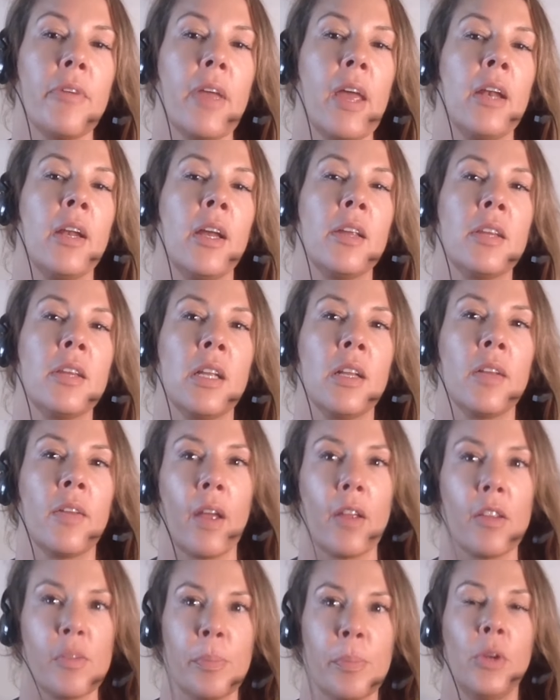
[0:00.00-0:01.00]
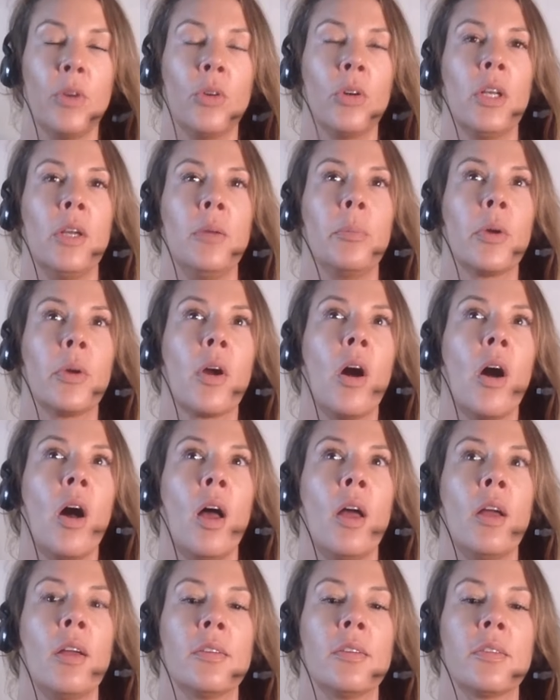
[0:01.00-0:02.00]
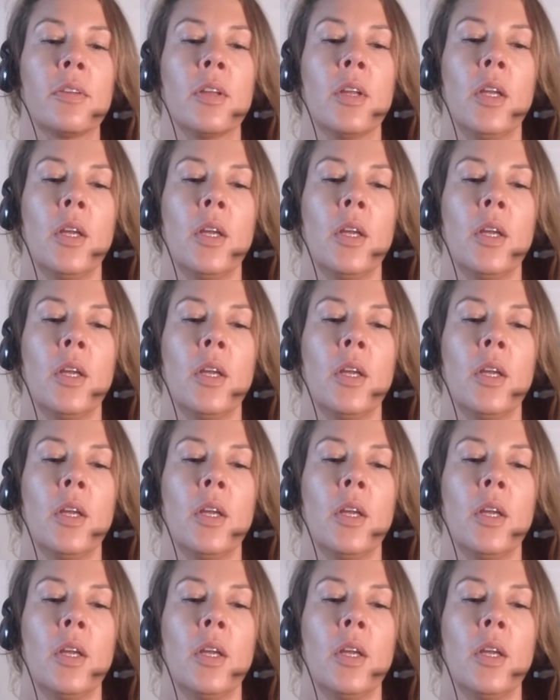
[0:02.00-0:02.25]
And I think that's purely because,